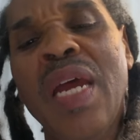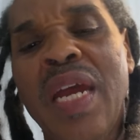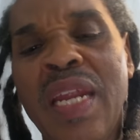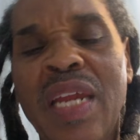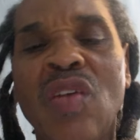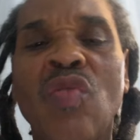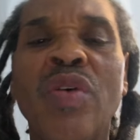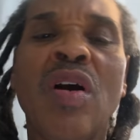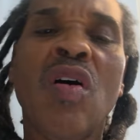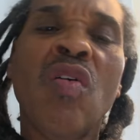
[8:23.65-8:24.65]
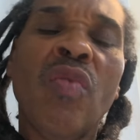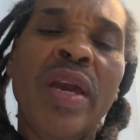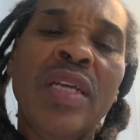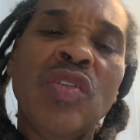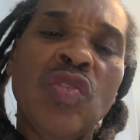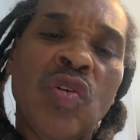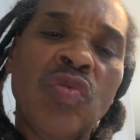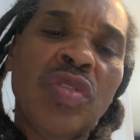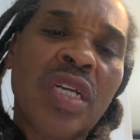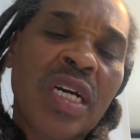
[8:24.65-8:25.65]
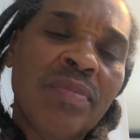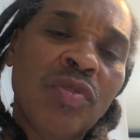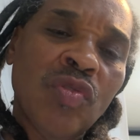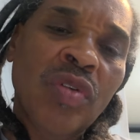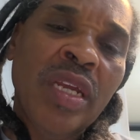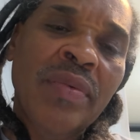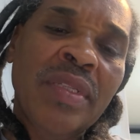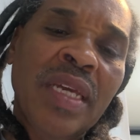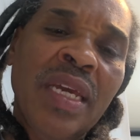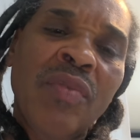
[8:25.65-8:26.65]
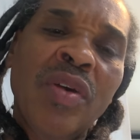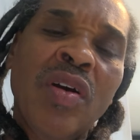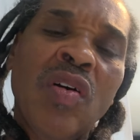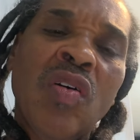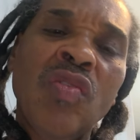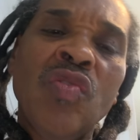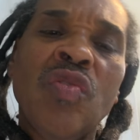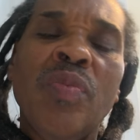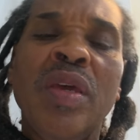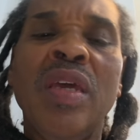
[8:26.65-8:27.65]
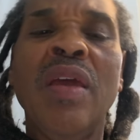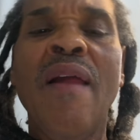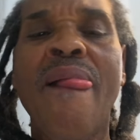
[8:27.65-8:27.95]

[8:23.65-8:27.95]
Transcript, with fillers: and they knew we always you know used to come through and everything, and we all used to be